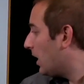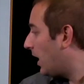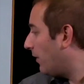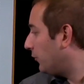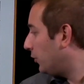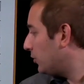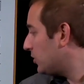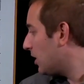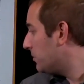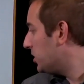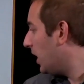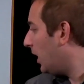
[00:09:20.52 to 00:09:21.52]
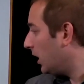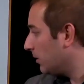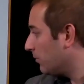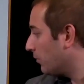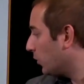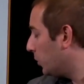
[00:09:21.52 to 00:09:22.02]
After some
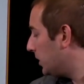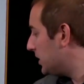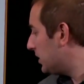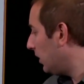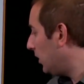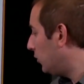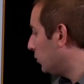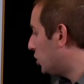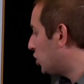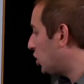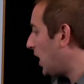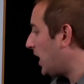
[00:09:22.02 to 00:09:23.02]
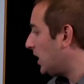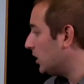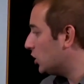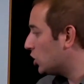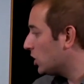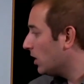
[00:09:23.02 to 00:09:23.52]
time, we decided to
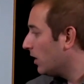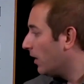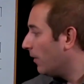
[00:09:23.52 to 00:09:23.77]
change